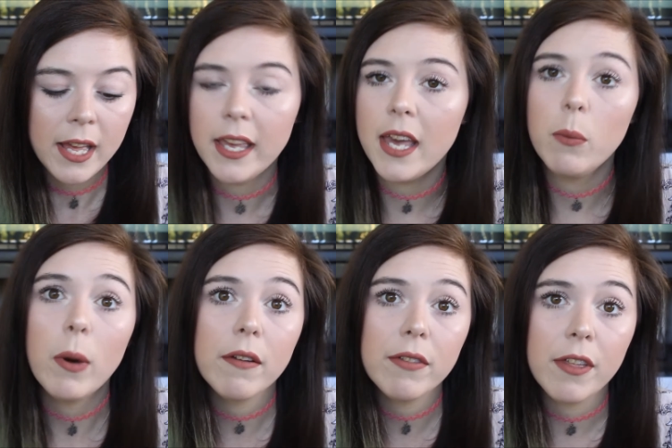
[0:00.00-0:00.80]
Again,
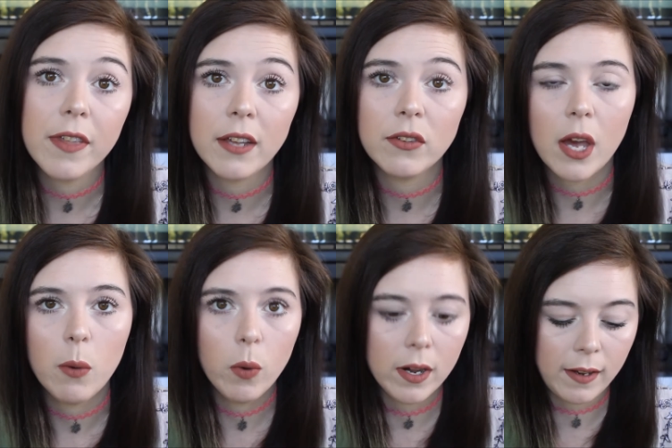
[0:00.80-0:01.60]
one of the things I
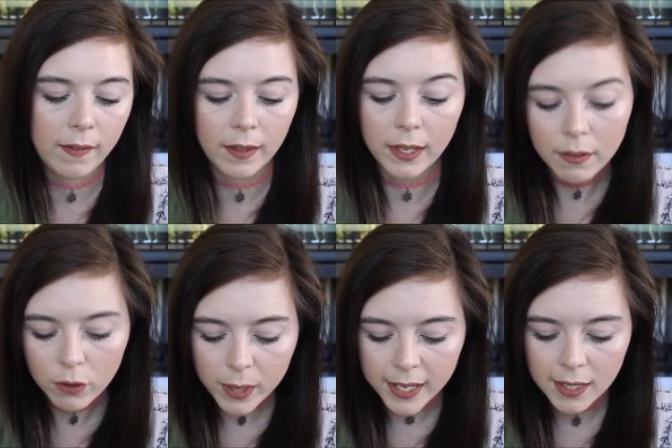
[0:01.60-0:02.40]
won in the
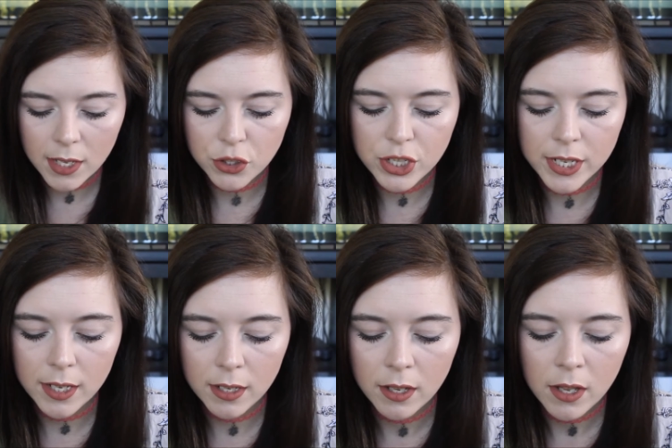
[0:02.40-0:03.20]
giveaway last year.